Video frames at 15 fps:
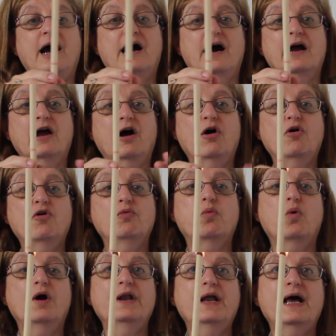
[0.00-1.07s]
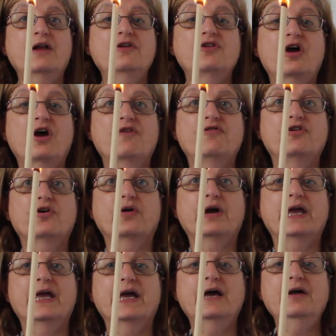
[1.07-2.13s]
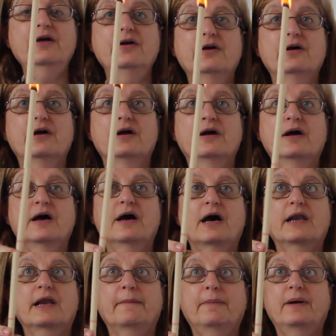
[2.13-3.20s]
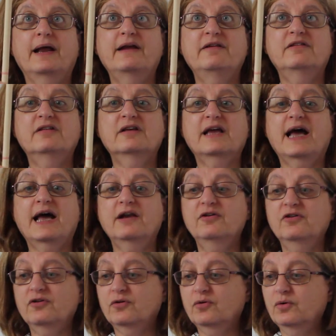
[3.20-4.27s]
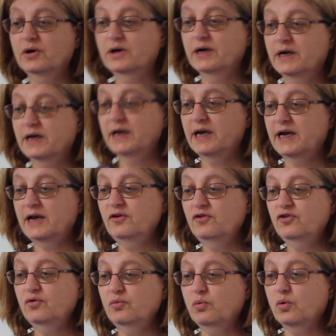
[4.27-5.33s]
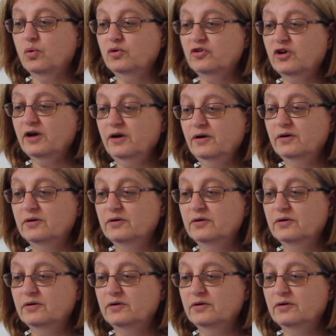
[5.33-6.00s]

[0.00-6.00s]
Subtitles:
I hold one hand over your ear and I place the candle into water